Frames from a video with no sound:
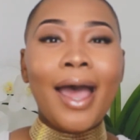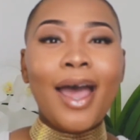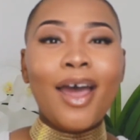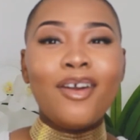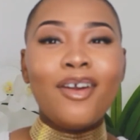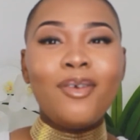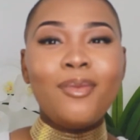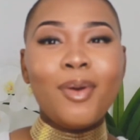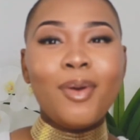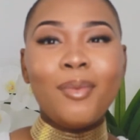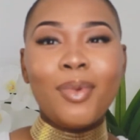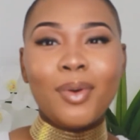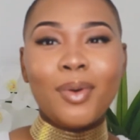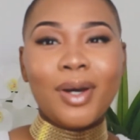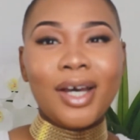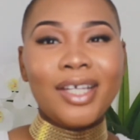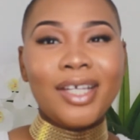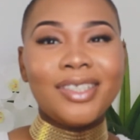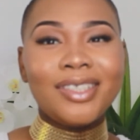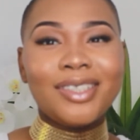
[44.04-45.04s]
I remember
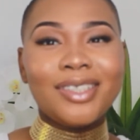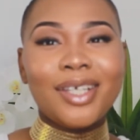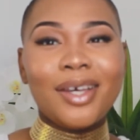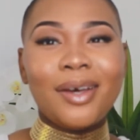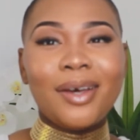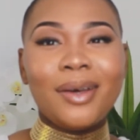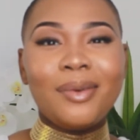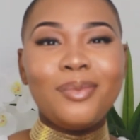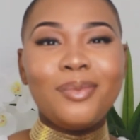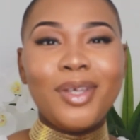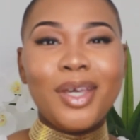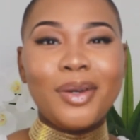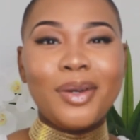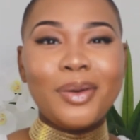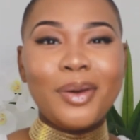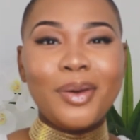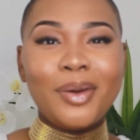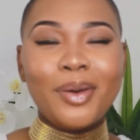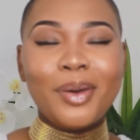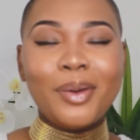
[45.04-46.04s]
once me
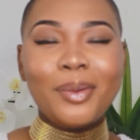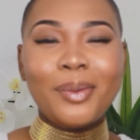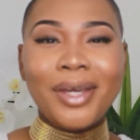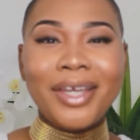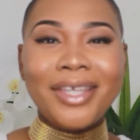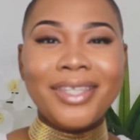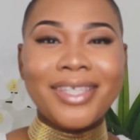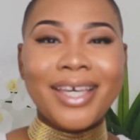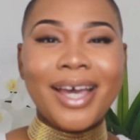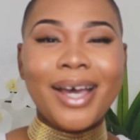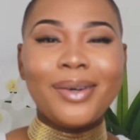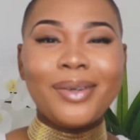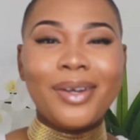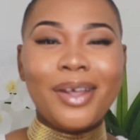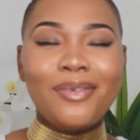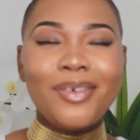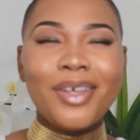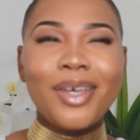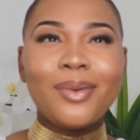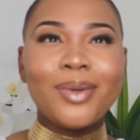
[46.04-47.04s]
and Coco were in town.
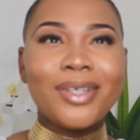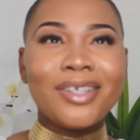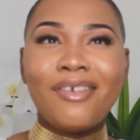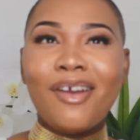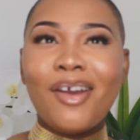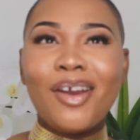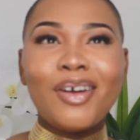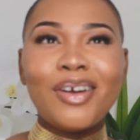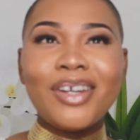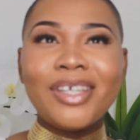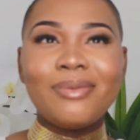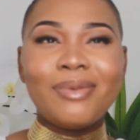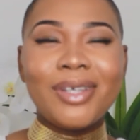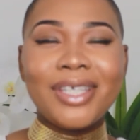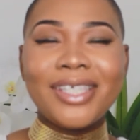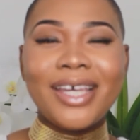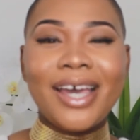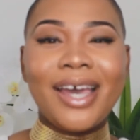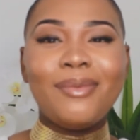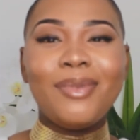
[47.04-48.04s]
I think it was around
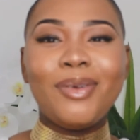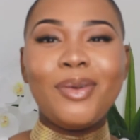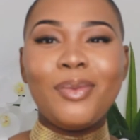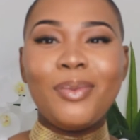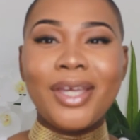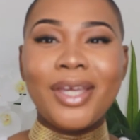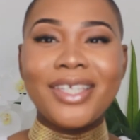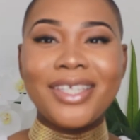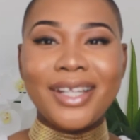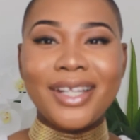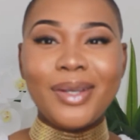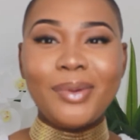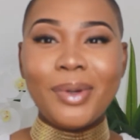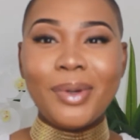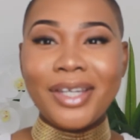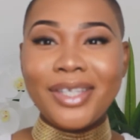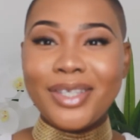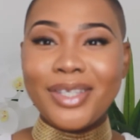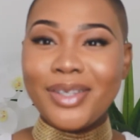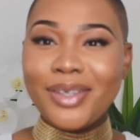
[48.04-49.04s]
Christmas time, and we basically
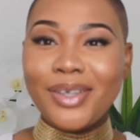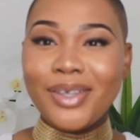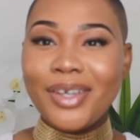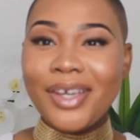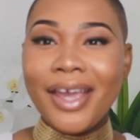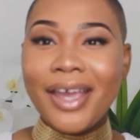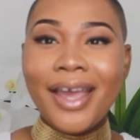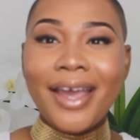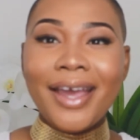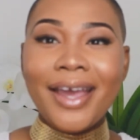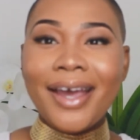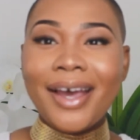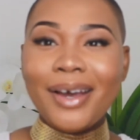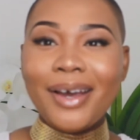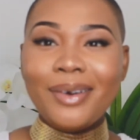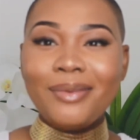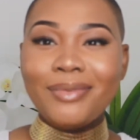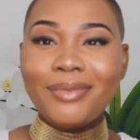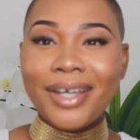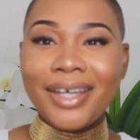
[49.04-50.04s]
went to
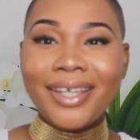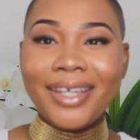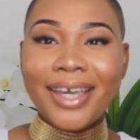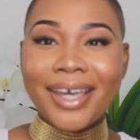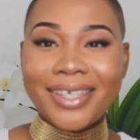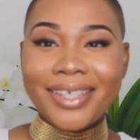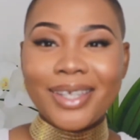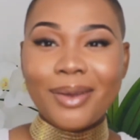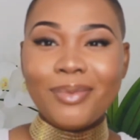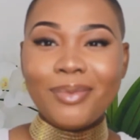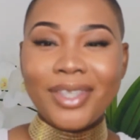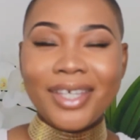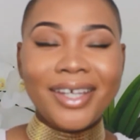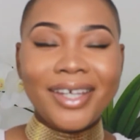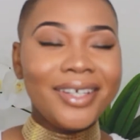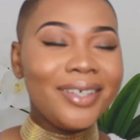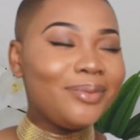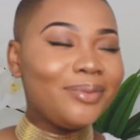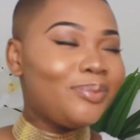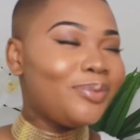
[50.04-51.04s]
get
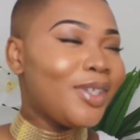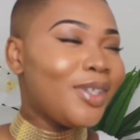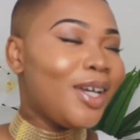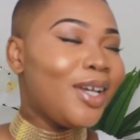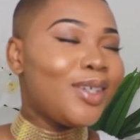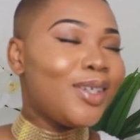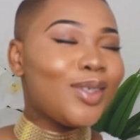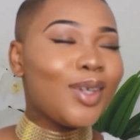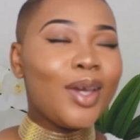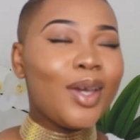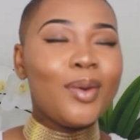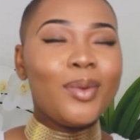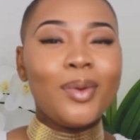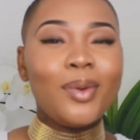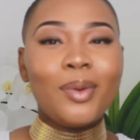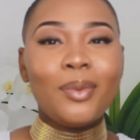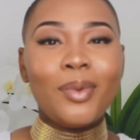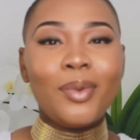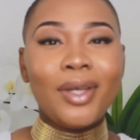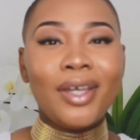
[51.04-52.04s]
something.
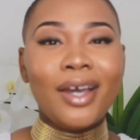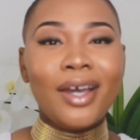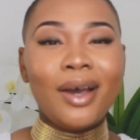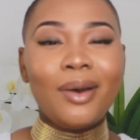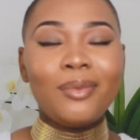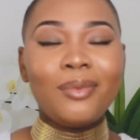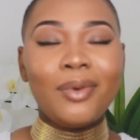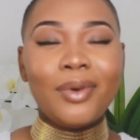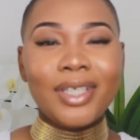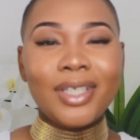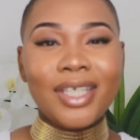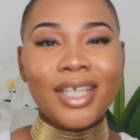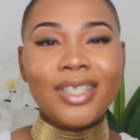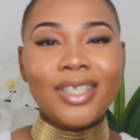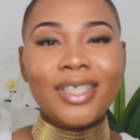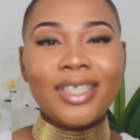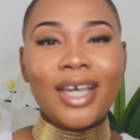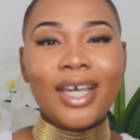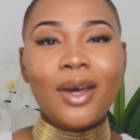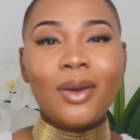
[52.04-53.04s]
So we were
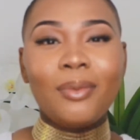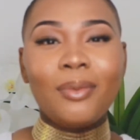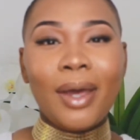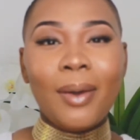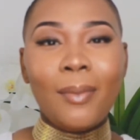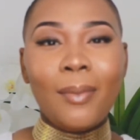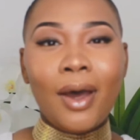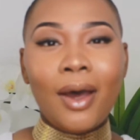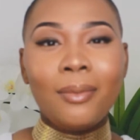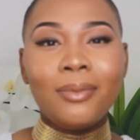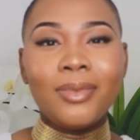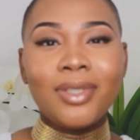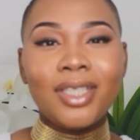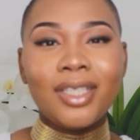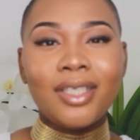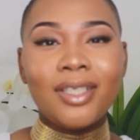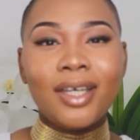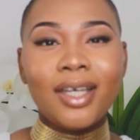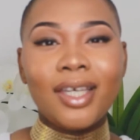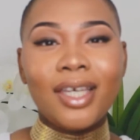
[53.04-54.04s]
sent to town by mum
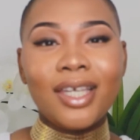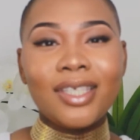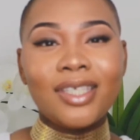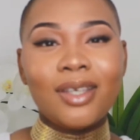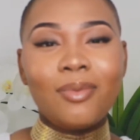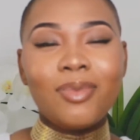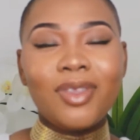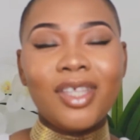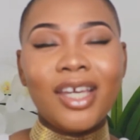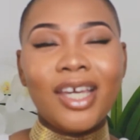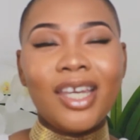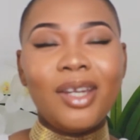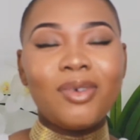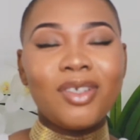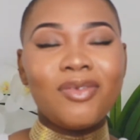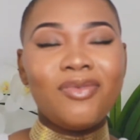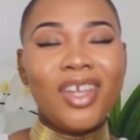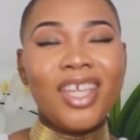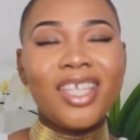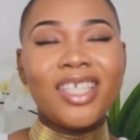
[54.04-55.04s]
to get something, and it
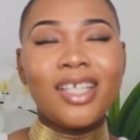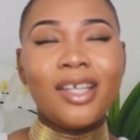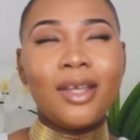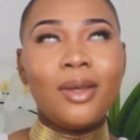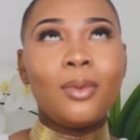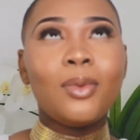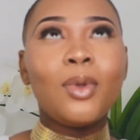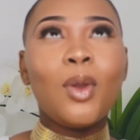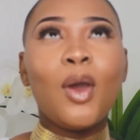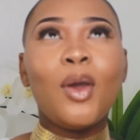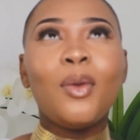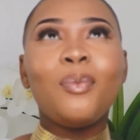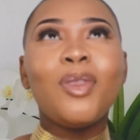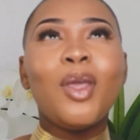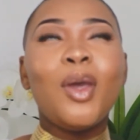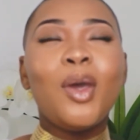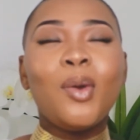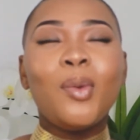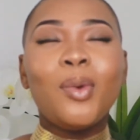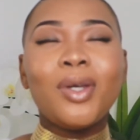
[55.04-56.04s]
was basically, no,
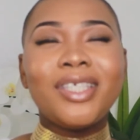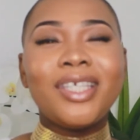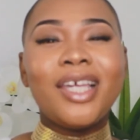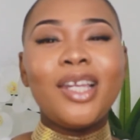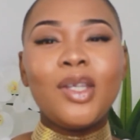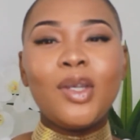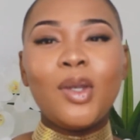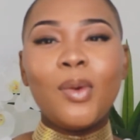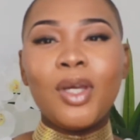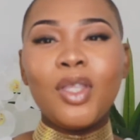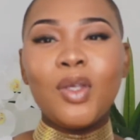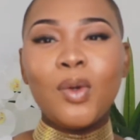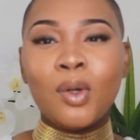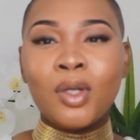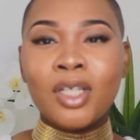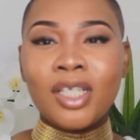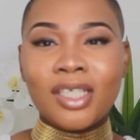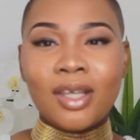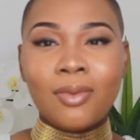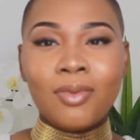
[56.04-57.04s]
we're sent, you know when you
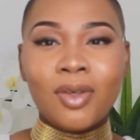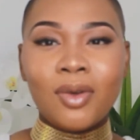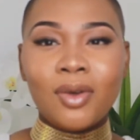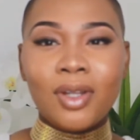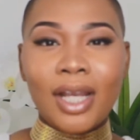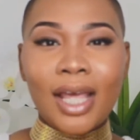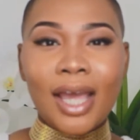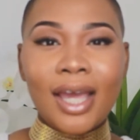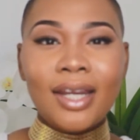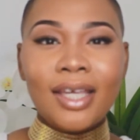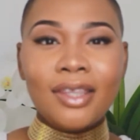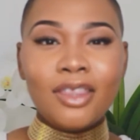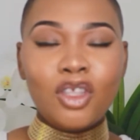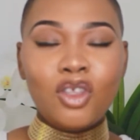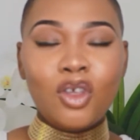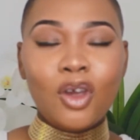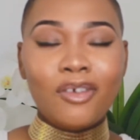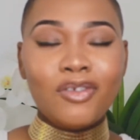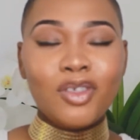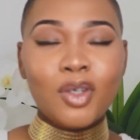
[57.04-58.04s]
order something online and
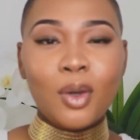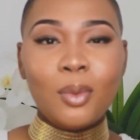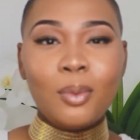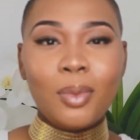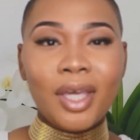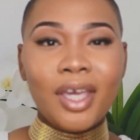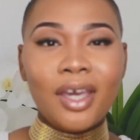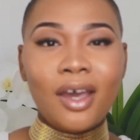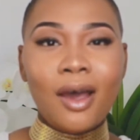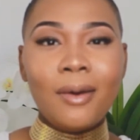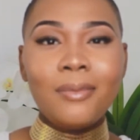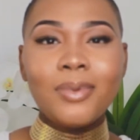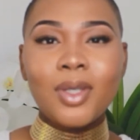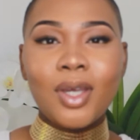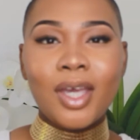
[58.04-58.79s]
then you have to go and pick it up?